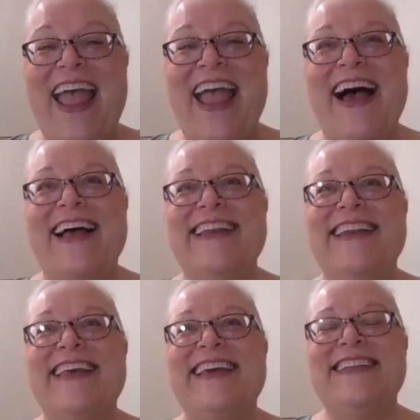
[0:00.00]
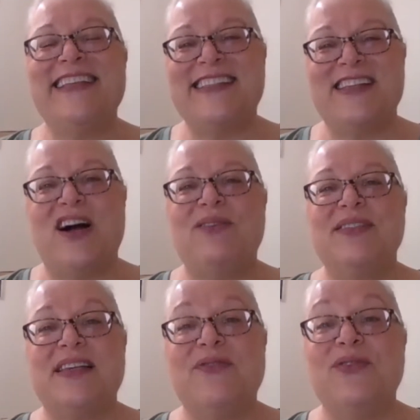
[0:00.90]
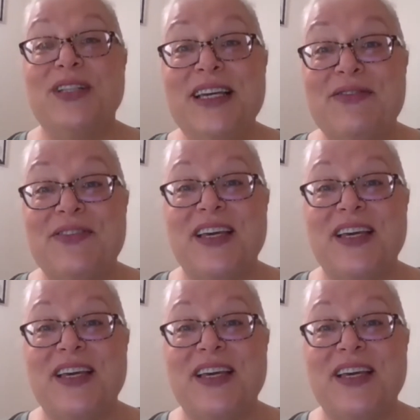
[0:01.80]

and it doesn't always give relief.